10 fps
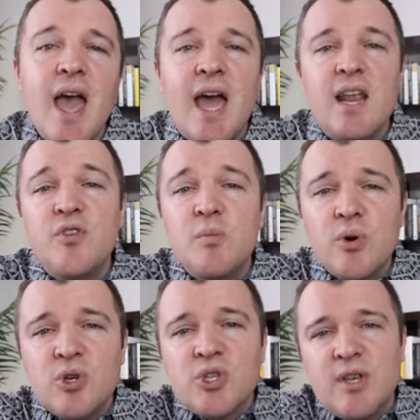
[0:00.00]
and if you
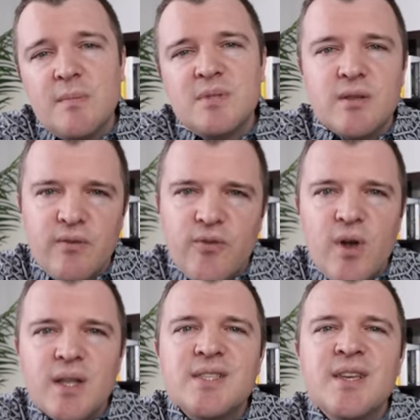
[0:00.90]
push them to the
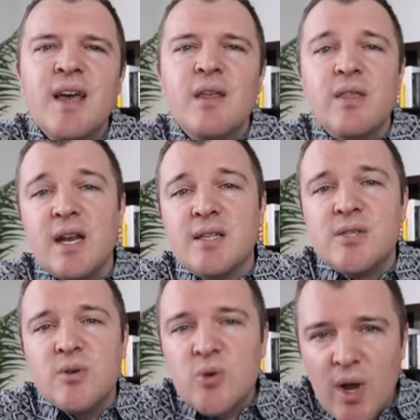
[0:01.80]
front, then
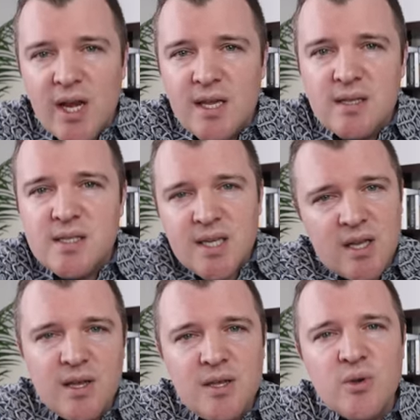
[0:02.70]
it's Ukrainians
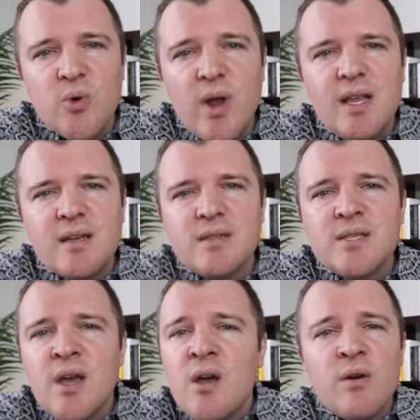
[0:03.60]
killing Ukrainians.